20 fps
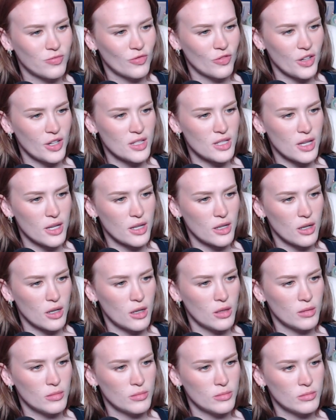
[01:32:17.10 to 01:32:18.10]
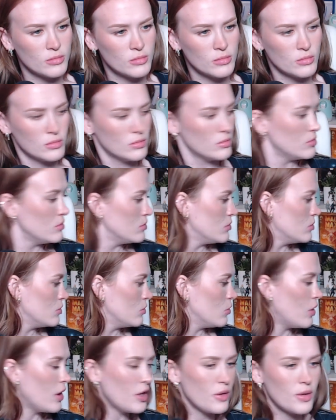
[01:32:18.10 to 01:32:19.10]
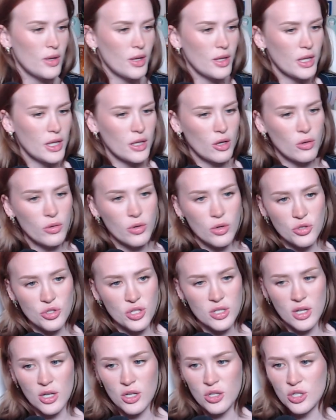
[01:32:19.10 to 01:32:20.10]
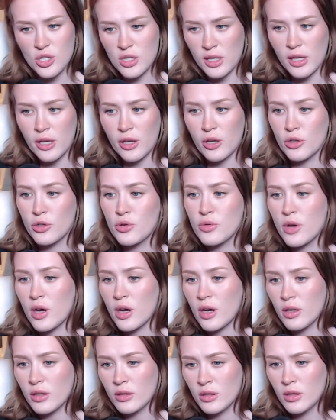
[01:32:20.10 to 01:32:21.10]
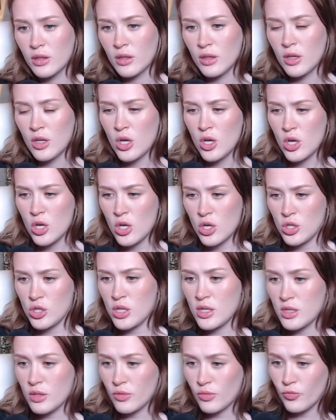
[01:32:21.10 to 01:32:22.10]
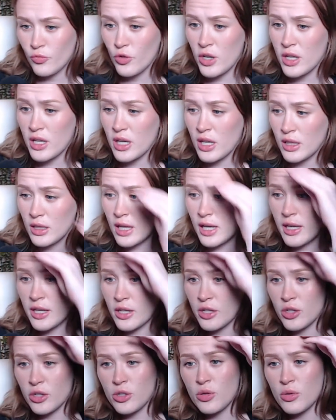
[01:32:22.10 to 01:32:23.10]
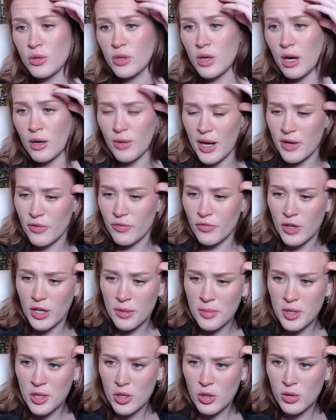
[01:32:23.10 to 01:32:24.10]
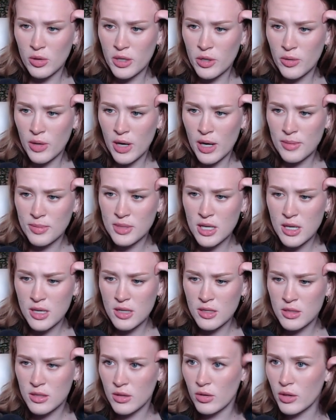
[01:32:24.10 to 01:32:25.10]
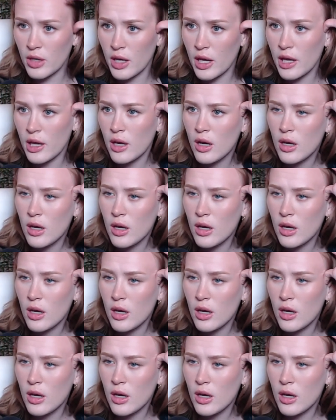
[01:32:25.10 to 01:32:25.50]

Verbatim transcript: Phrase like, um, why are you yelling? Oh no, she's not. She's licking her kuka. She's freaking licking her kuka right in front of me. Holy crap skis. Okay,